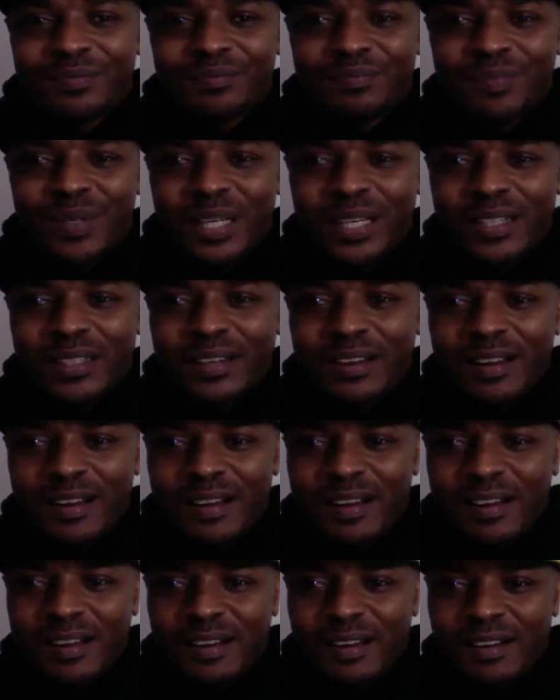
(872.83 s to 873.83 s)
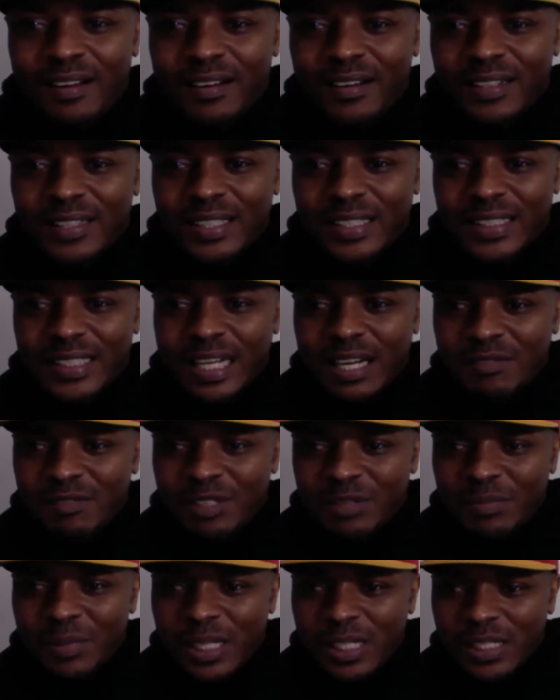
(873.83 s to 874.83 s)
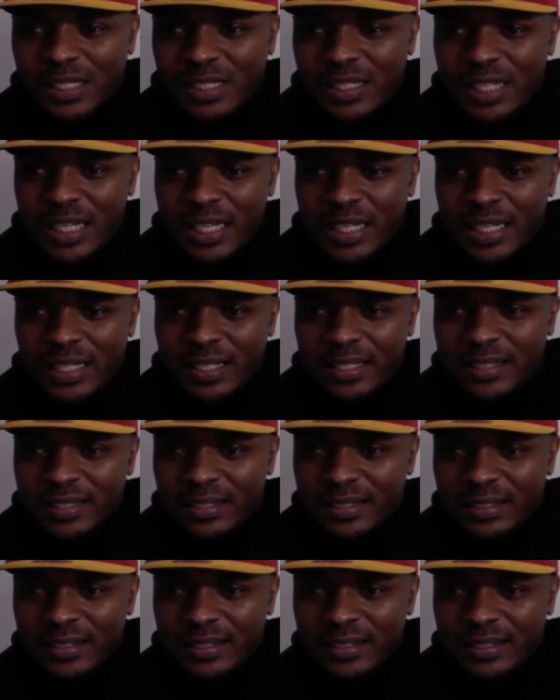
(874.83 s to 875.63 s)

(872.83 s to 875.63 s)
Big dog. That was much needed.